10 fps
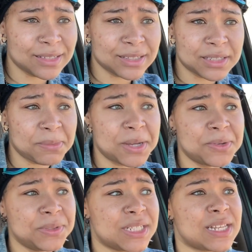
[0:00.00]

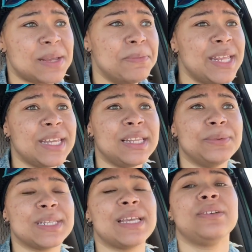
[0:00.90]
Simone just immediately
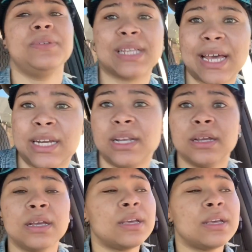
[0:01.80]
was like, oh, it's hot in here.